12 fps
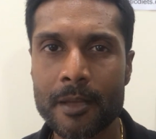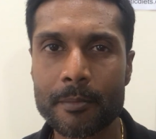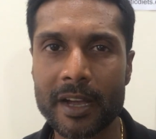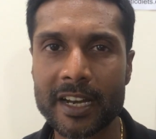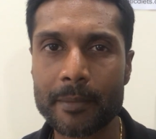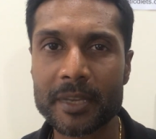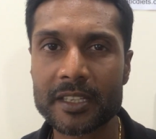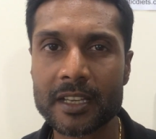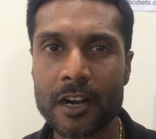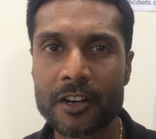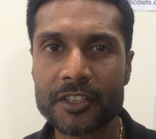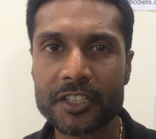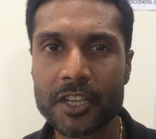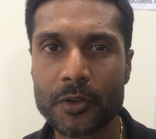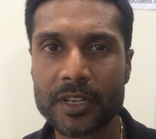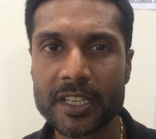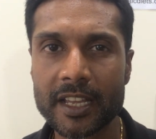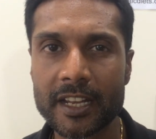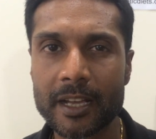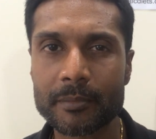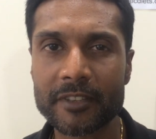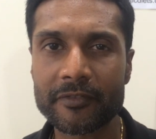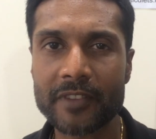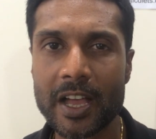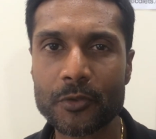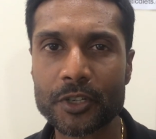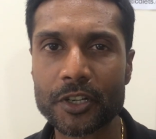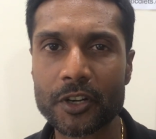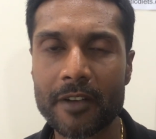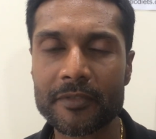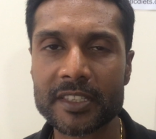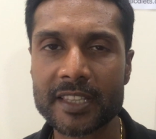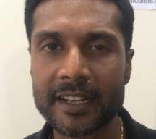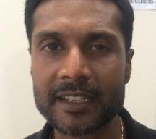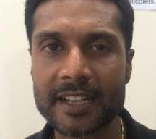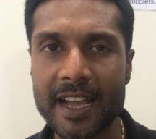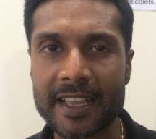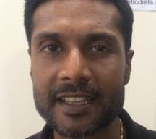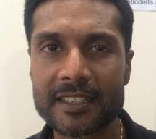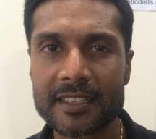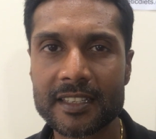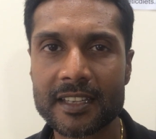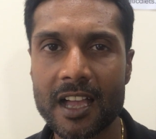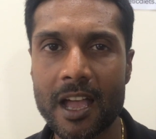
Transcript: My name is Karan Soni, and I'm the founder of Aesthetic Diets.